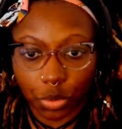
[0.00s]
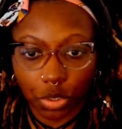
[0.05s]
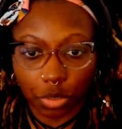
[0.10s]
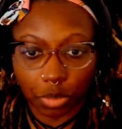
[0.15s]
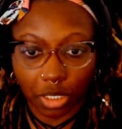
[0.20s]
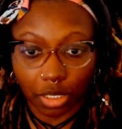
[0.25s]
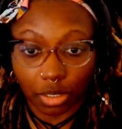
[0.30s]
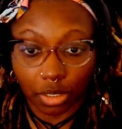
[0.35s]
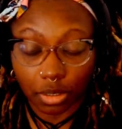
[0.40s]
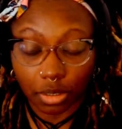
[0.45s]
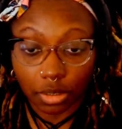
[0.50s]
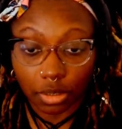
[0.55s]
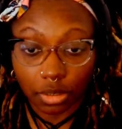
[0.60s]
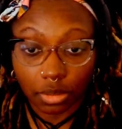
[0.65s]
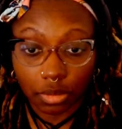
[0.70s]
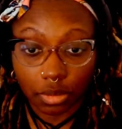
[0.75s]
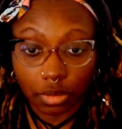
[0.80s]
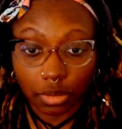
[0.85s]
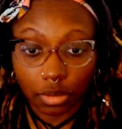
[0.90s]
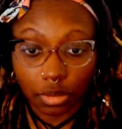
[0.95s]
to be.
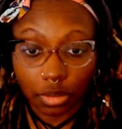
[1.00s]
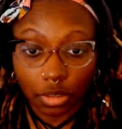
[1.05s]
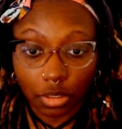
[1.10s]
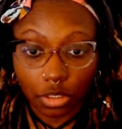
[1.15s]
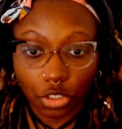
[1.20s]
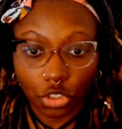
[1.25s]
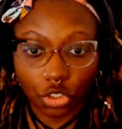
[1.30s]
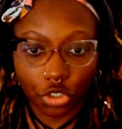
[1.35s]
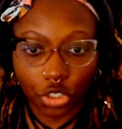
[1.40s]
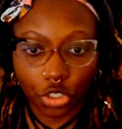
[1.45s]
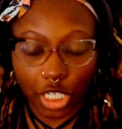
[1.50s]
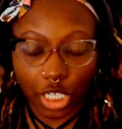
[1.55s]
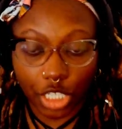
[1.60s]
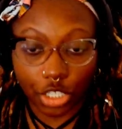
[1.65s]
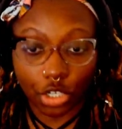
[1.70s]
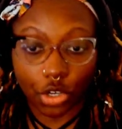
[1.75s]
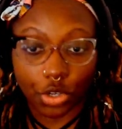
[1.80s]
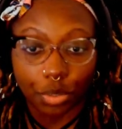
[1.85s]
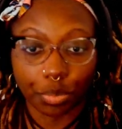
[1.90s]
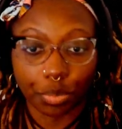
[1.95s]
You're either
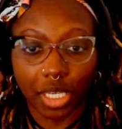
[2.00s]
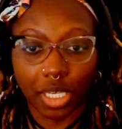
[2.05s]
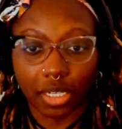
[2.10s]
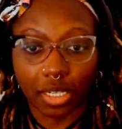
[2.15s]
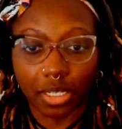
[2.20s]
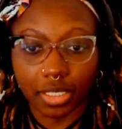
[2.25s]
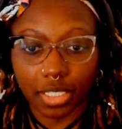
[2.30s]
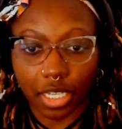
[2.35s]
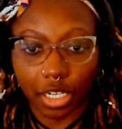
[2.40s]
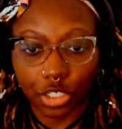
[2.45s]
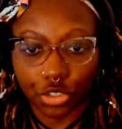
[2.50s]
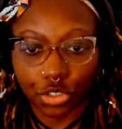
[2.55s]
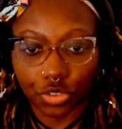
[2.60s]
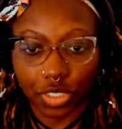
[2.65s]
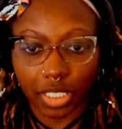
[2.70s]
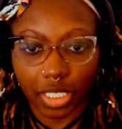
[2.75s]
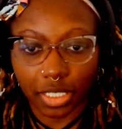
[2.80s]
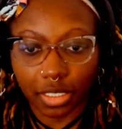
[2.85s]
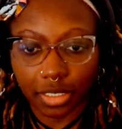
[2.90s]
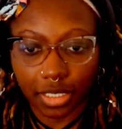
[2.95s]
going to be in this country
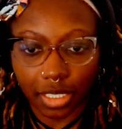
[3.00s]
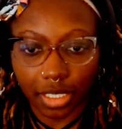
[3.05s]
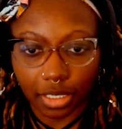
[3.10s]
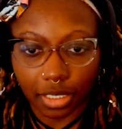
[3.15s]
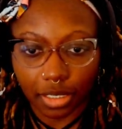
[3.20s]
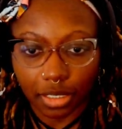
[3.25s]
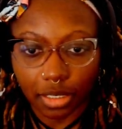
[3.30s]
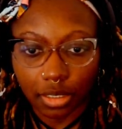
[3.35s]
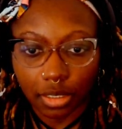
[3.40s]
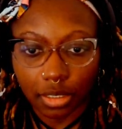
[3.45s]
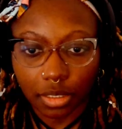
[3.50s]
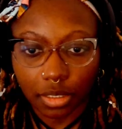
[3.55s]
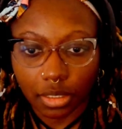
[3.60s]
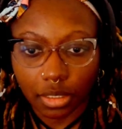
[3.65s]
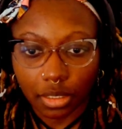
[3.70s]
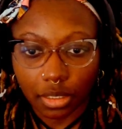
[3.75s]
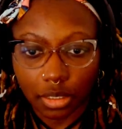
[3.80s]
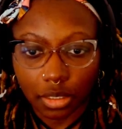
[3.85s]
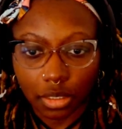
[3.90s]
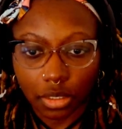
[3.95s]
legally,
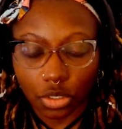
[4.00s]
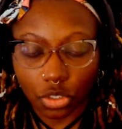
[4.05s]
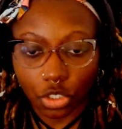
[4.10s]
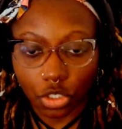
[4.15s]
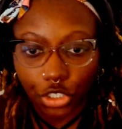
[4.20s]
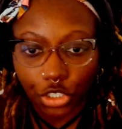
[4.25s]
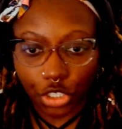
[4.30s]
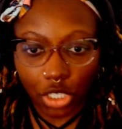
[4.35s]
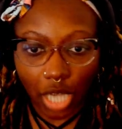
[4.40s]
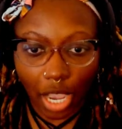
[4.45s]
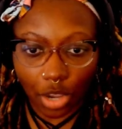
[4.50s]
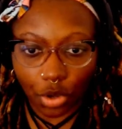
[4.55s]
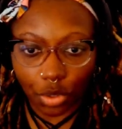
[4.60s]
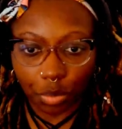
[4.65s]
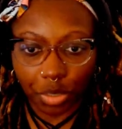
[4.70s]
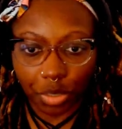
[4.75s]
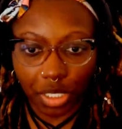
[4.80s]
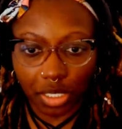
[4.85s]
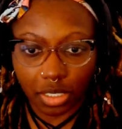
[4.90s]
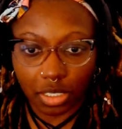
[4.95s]
or you're not going to
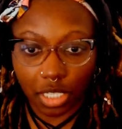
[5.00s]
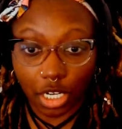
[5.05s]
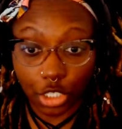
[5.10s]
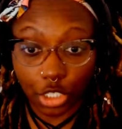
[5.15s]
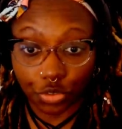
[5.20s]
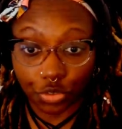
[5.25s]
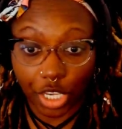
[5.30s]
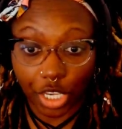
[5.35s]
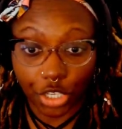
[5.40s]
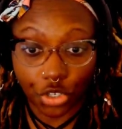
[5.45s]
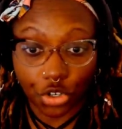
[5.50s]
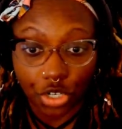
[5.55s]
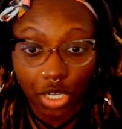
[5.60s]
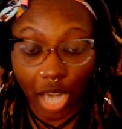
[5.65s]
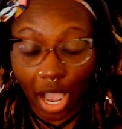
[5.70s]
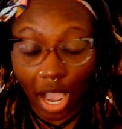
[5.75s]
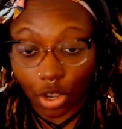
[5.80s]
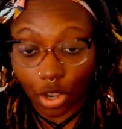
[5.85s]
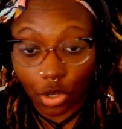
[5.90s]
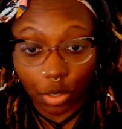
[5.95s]
be in this country, and you're
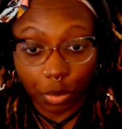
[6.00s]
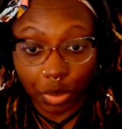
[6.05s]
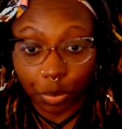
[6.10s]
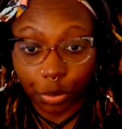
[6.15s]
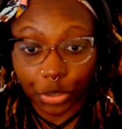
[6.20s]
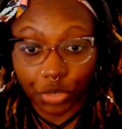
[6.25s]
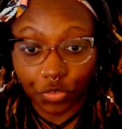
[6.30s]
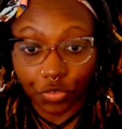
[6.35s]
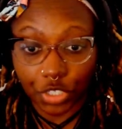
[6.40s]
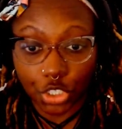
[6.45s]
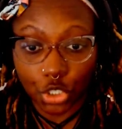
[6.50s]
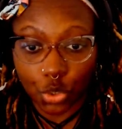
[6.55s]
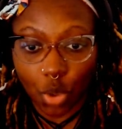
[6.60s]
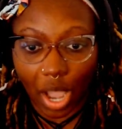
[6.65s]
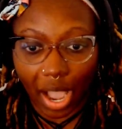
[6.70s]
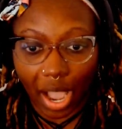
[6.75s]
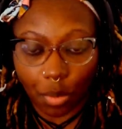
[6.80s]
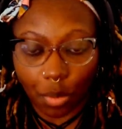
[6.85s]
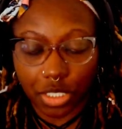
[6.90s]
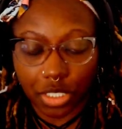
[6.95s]
not going to be privy to
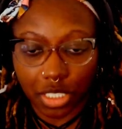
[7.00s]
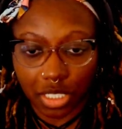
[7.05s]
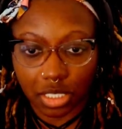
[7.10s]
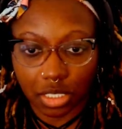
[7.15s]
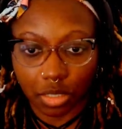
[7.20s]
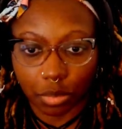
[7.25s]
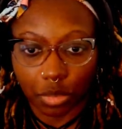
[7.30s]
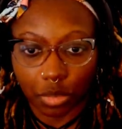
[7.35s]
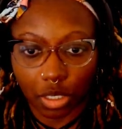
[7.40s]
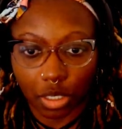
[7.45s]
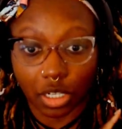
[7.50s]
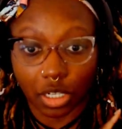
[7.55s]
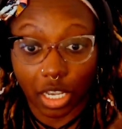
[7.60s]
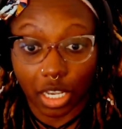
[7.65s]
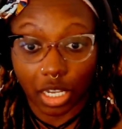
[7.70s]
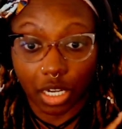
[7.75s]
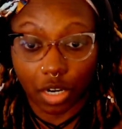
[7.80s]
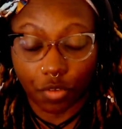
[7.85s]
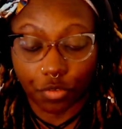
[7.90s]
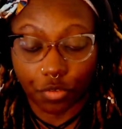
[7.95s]
our system
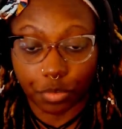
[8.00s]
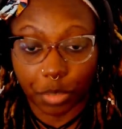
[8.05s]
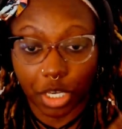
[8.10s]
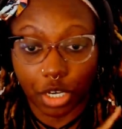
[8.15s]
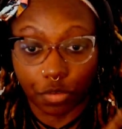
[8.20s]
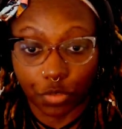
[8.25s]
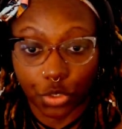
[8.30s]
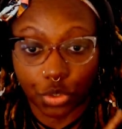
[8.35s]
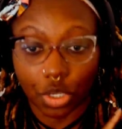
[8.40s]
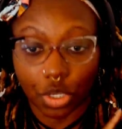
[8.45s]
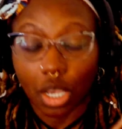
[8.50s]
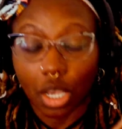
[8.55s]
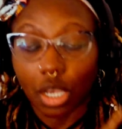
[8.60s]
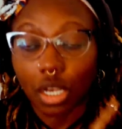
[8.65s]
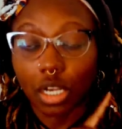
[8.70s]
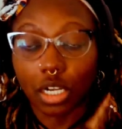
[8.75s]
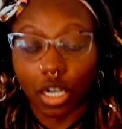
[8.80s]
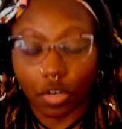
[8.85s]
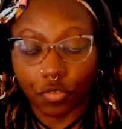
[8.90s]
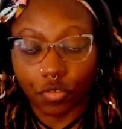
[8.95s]
and government of
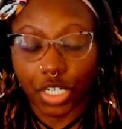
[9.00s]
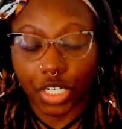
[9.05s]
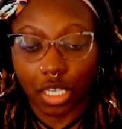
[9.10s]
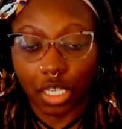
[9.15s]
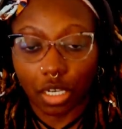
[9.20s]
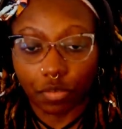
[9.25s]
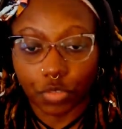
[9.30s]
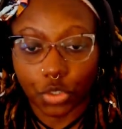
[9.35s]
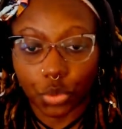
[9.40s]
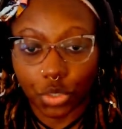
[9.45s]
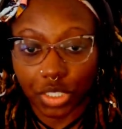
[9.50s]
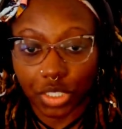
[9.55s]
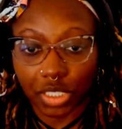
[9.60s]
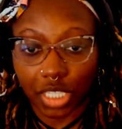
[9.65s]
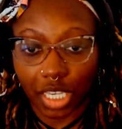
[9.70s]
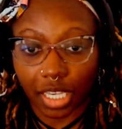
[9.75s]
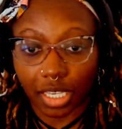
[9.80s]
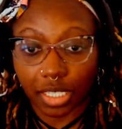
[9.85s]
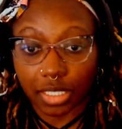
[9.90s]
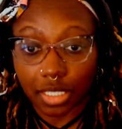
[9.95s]
governing of doing
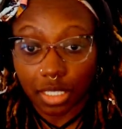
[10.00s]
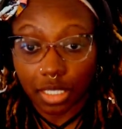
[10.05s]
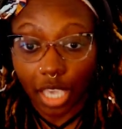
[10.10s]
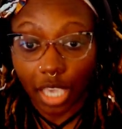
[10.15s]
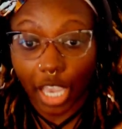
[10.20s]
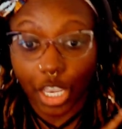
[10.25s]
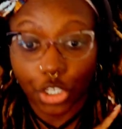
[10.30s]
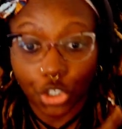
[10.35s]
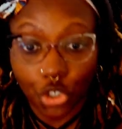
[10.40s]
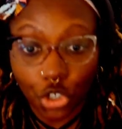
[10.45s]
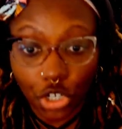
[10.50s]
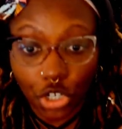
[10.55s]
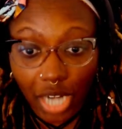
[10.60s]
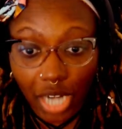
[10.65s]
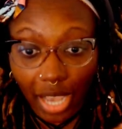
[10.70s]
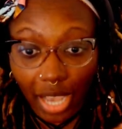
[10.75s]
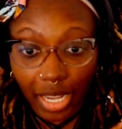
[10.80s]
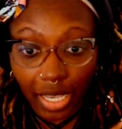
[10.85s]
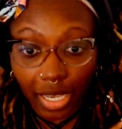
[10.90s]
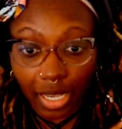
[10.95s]
things, and you're
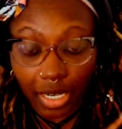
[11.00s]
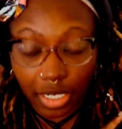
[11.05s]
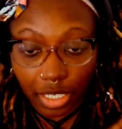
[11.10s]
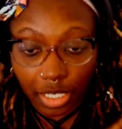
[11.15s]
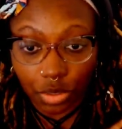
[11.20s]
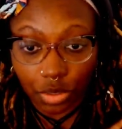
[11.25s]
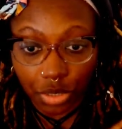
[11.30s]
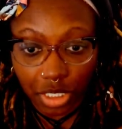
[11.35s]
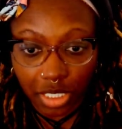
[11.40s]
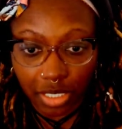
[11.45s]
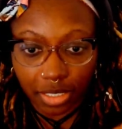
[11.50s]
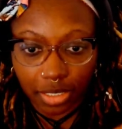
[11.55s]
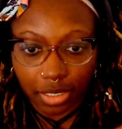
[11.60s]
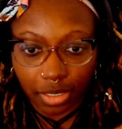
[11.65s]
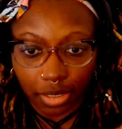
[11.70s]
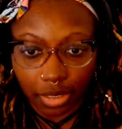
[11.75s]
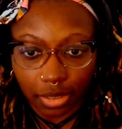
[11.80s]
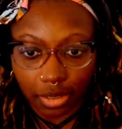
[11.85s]
not a legal citizen.